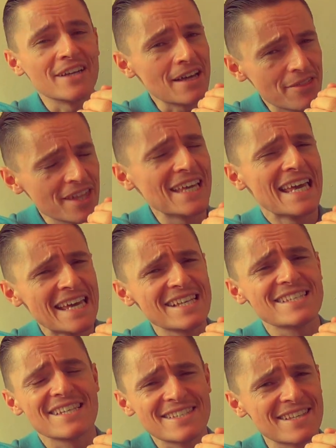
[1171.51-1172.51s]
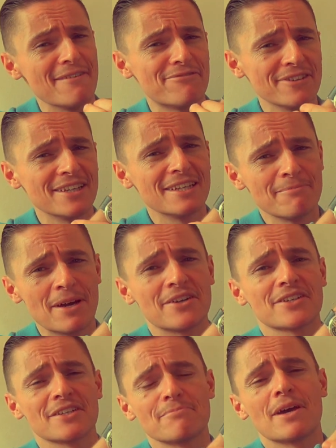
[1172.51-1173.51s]
And I think his is definitely
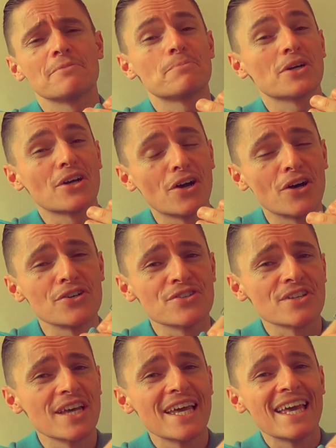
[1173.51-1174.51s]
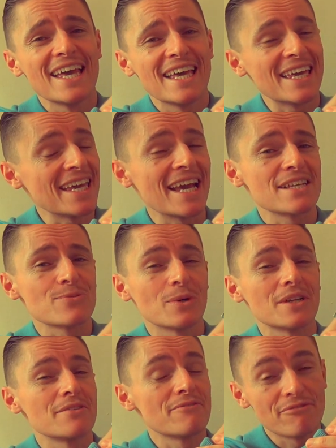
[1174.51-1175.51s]
American-made because he has
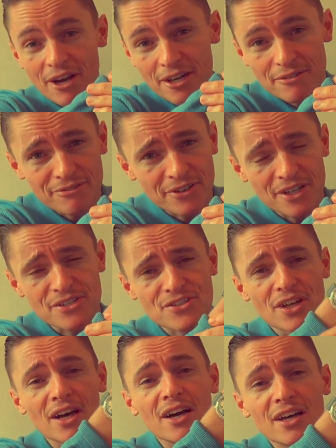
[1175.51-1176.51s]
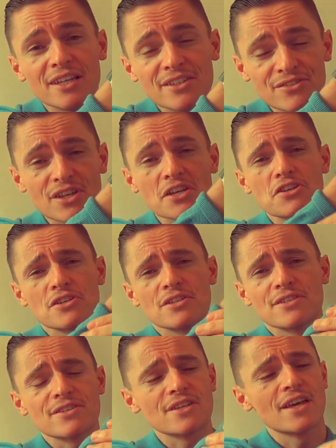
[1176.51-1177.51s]
one of the very first early
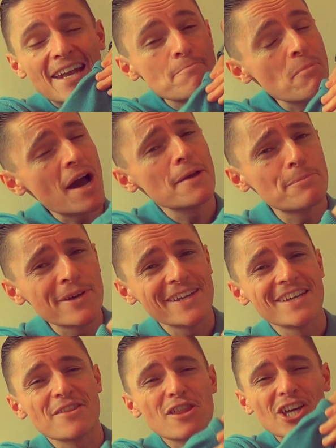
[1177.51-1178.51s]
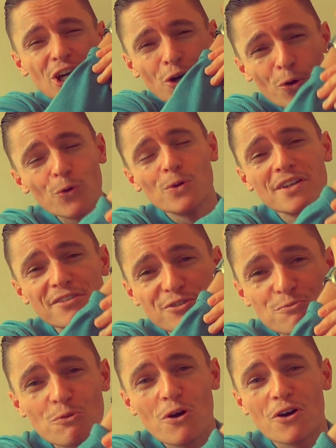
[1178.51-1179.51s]
editions. And in my opinion, the
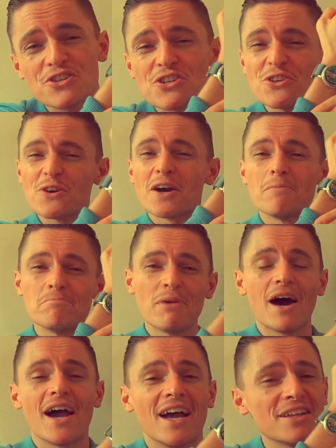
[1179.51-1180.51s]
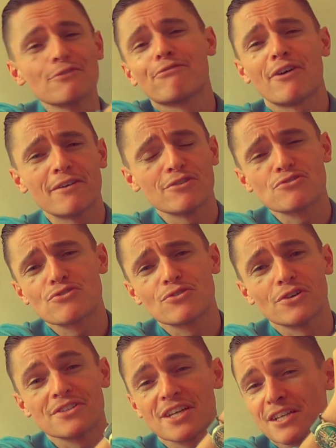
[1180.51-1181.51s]
coolest watch you can buy under
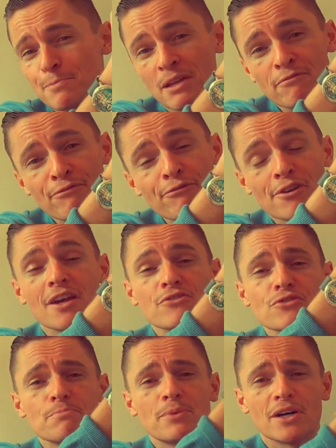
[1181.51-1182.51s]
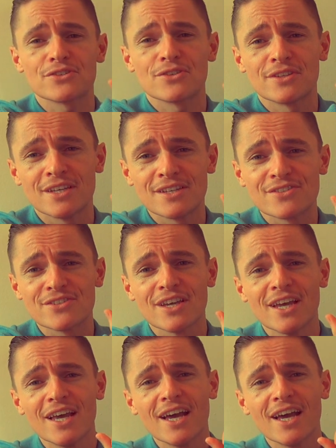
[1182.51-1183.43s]
$500. I spent $300 on this.